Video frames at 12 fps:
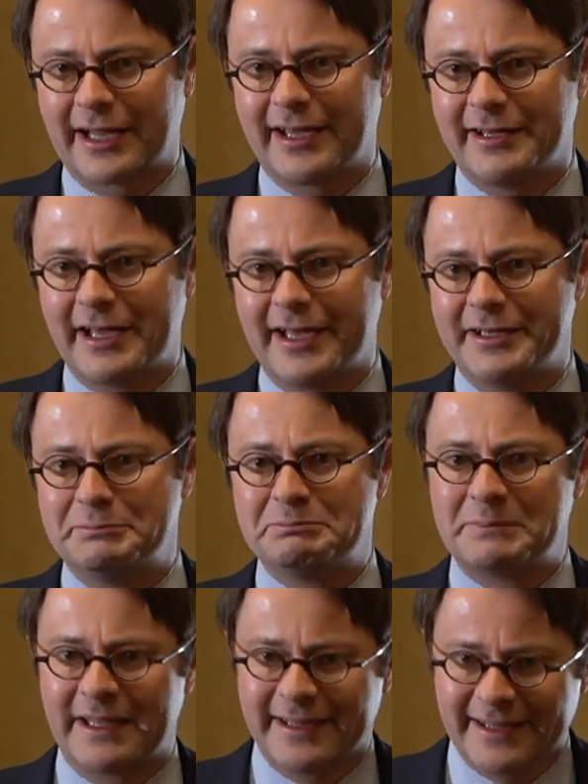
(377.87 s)
I, I,
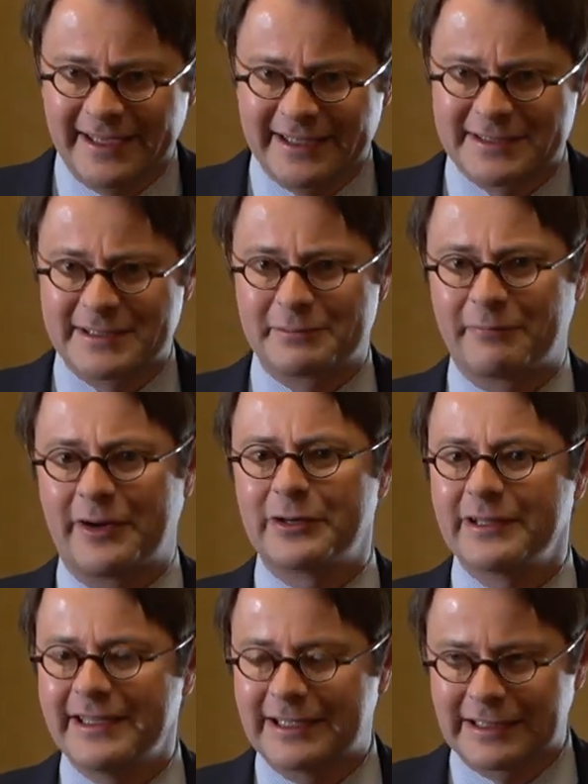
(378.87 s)
think it's
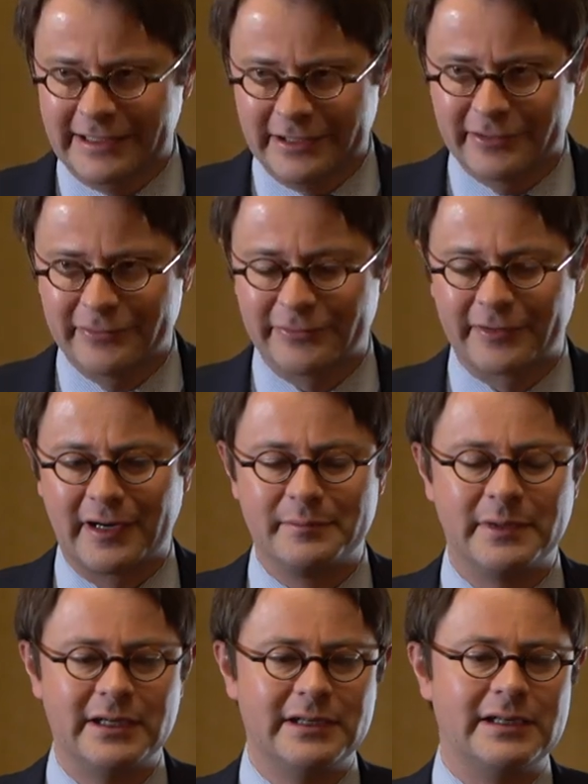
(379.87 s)
fairly clear
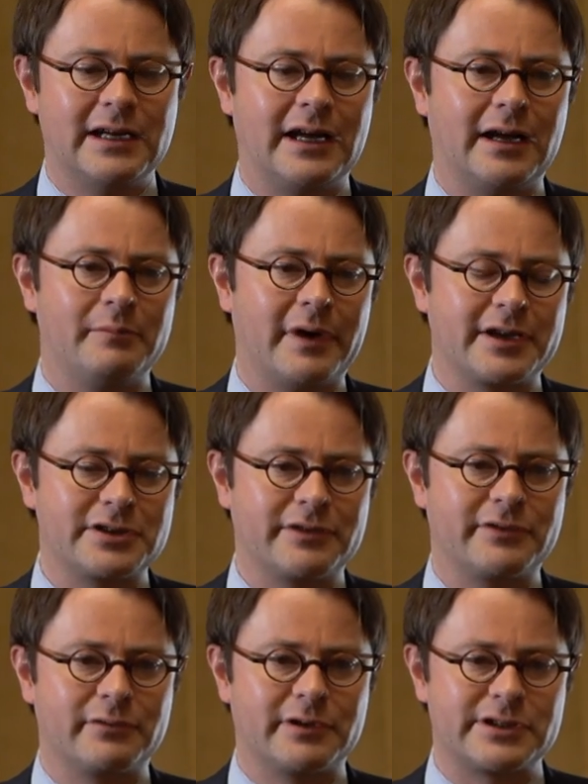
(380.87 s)
from uh, much
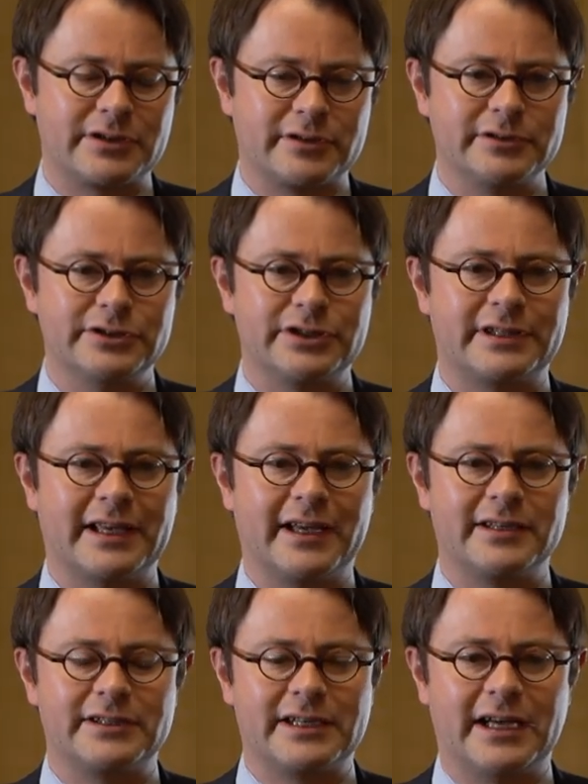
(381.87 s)
of the research
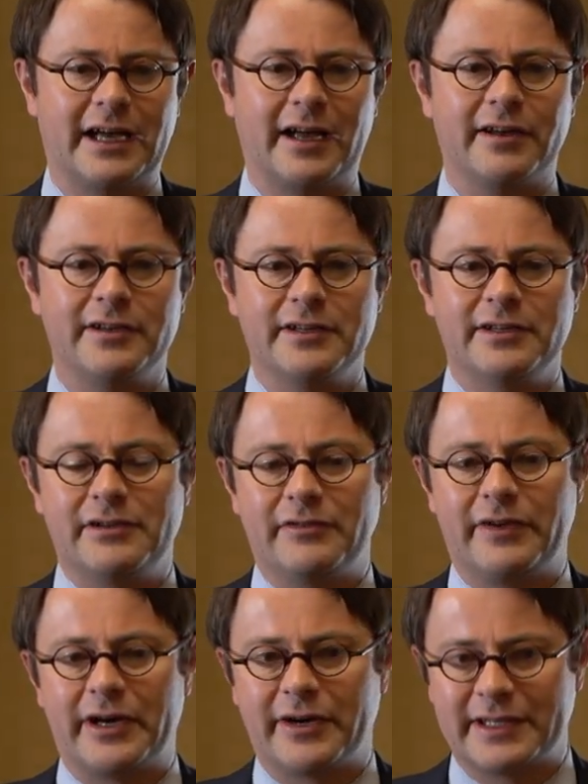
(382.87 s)
that uh,
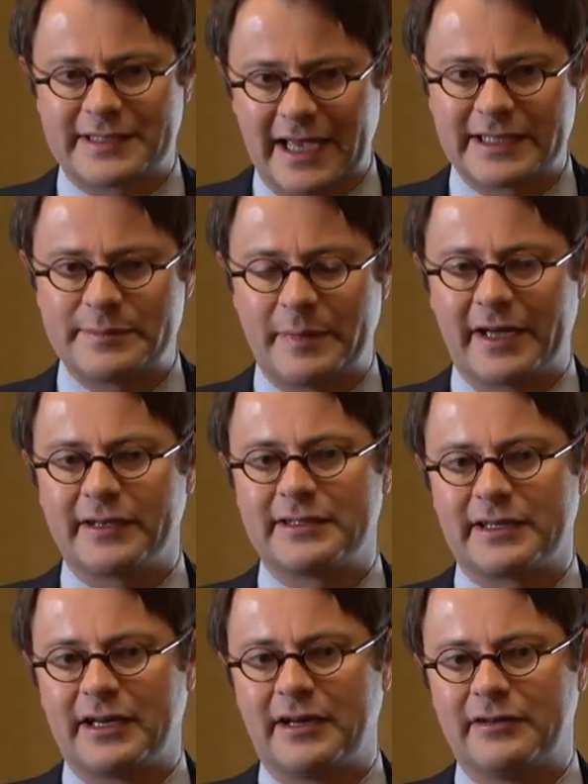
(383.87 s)
various aspects
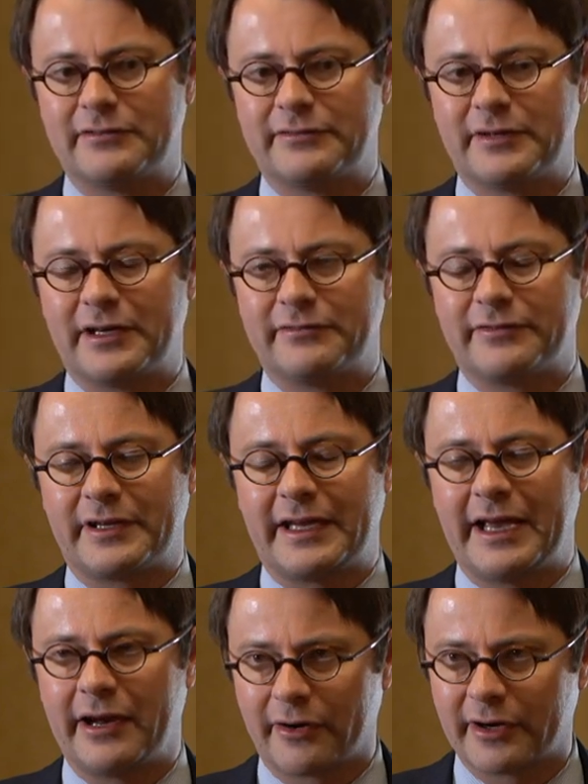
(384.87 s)
of, of
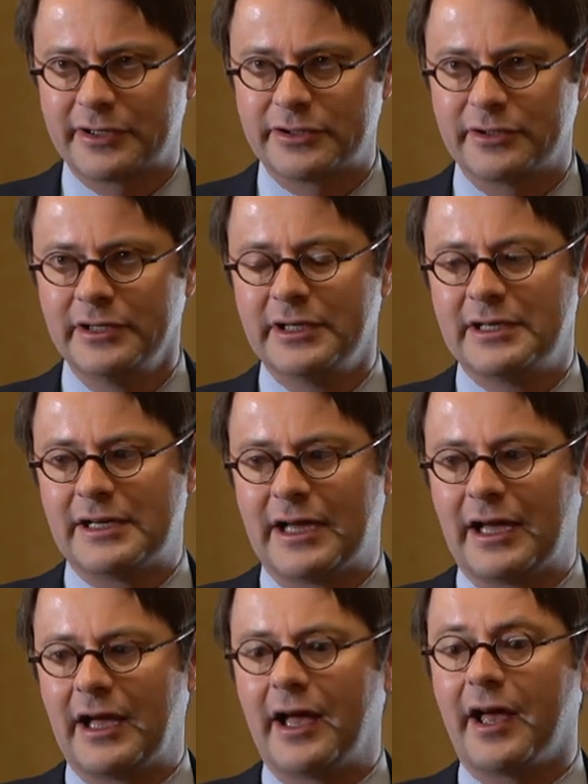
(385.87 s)
character
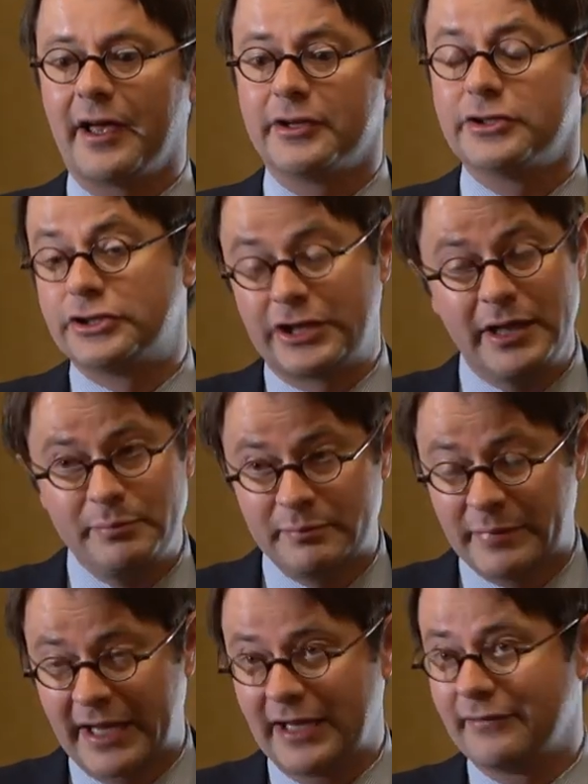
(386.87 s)
uh,
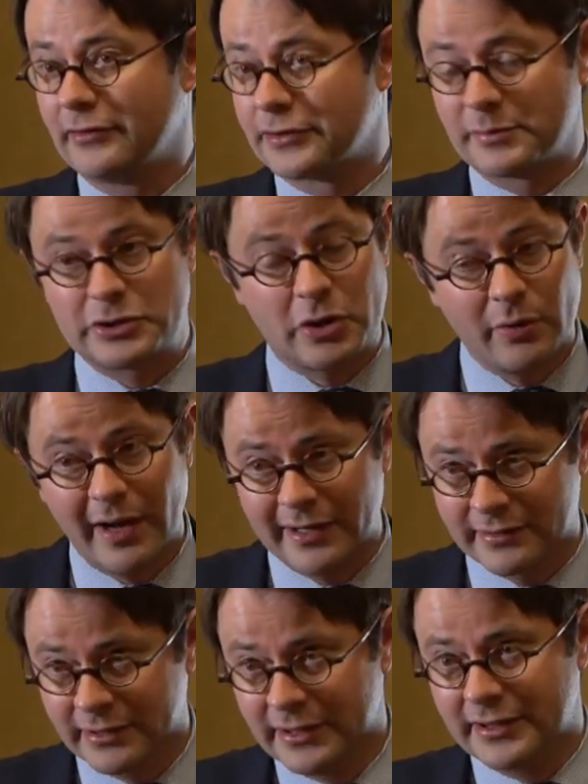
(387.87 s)
shape behaviors, which go
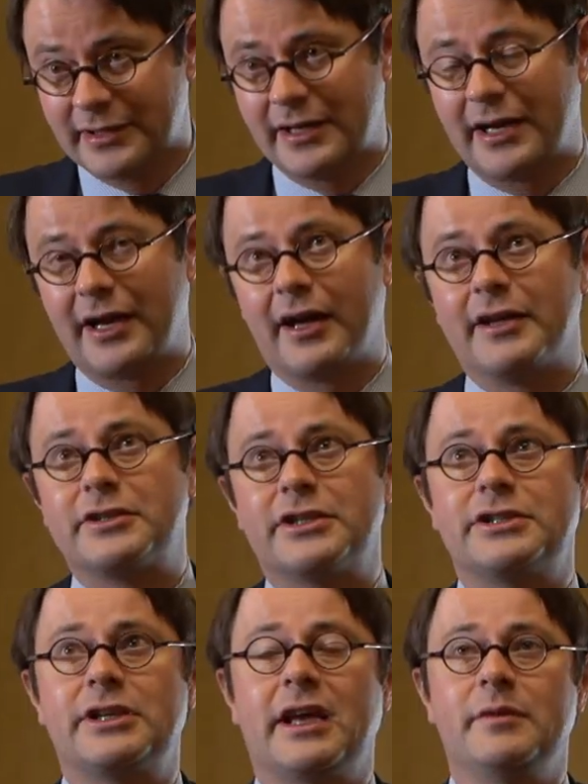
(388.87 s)
on uh, to
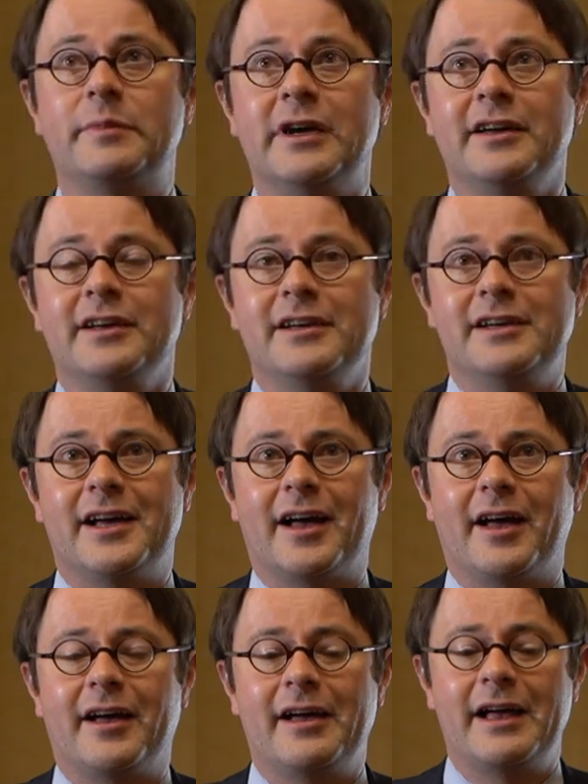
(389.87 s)
shape
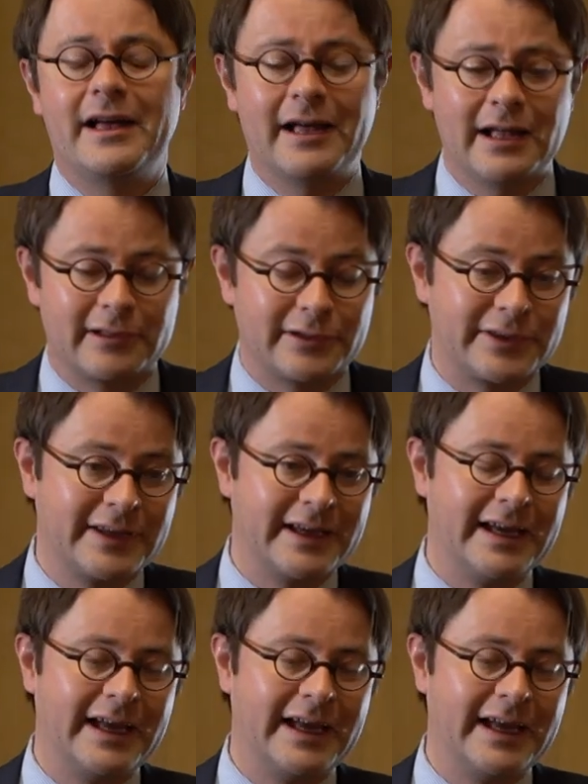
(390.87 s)
health.